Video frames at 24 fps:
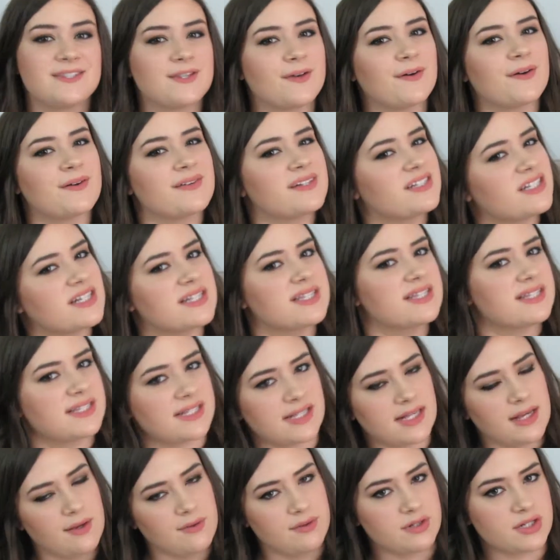so
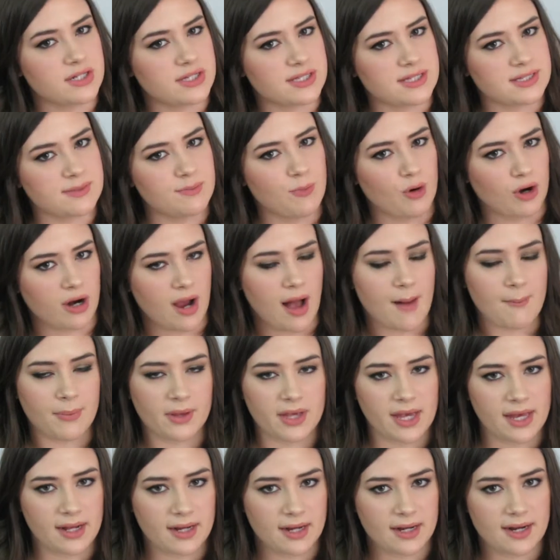it was just more
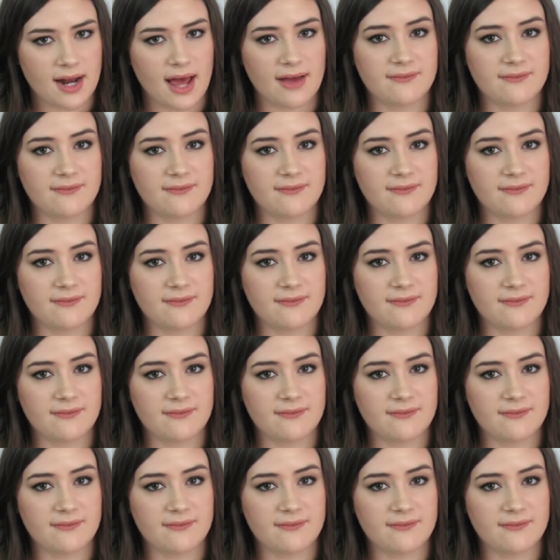complicated.